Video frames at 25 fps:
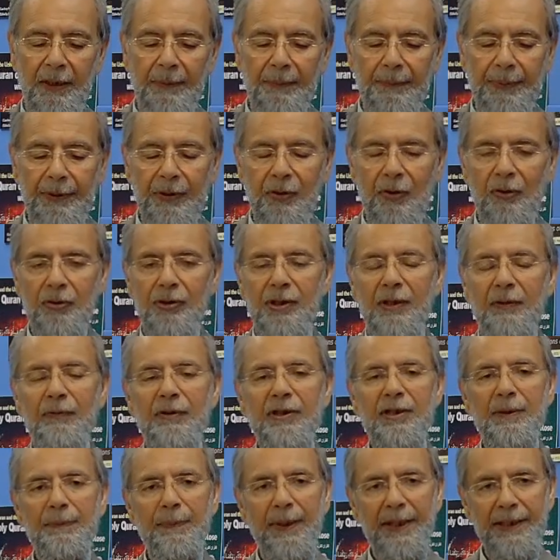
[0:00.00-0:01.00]
because there
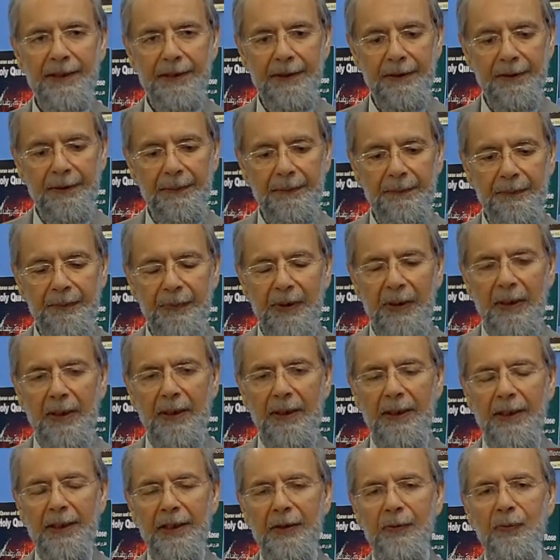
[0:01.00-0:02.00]
was a battle
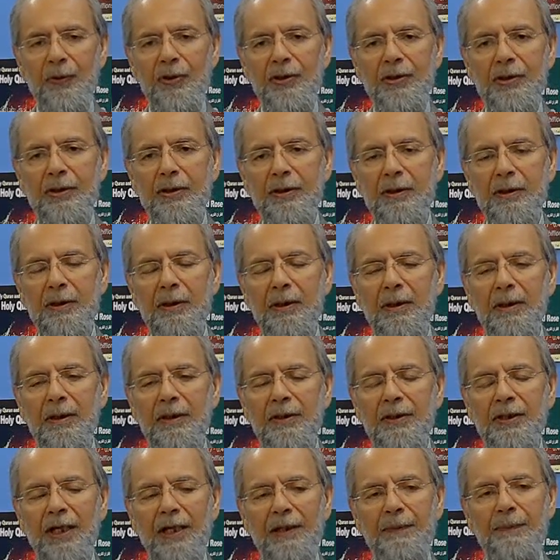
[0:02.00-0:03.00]
in which
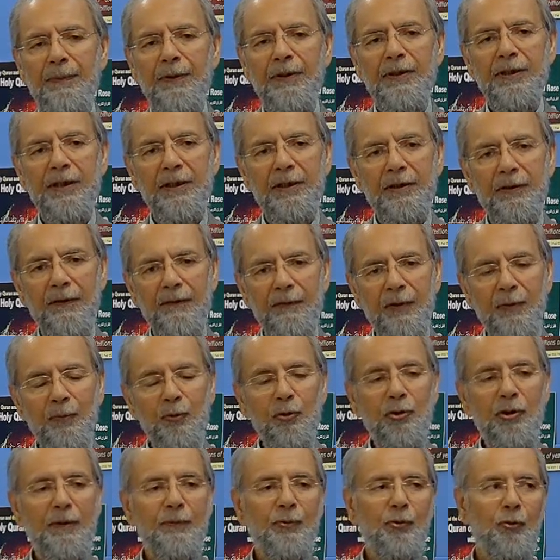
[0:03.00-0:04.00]
10% of the
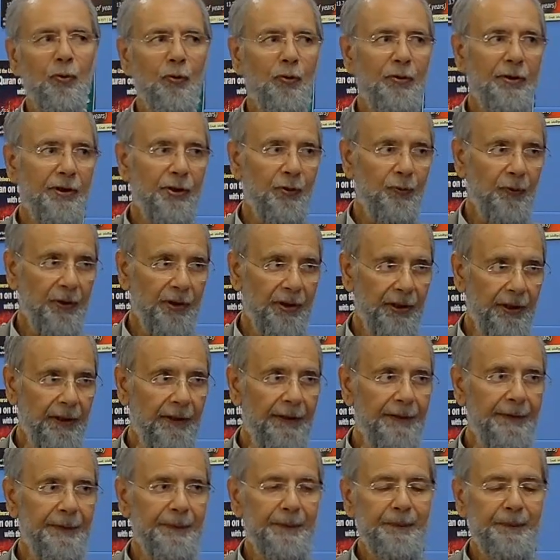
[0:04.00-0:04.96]
Muslim soldiers were killed.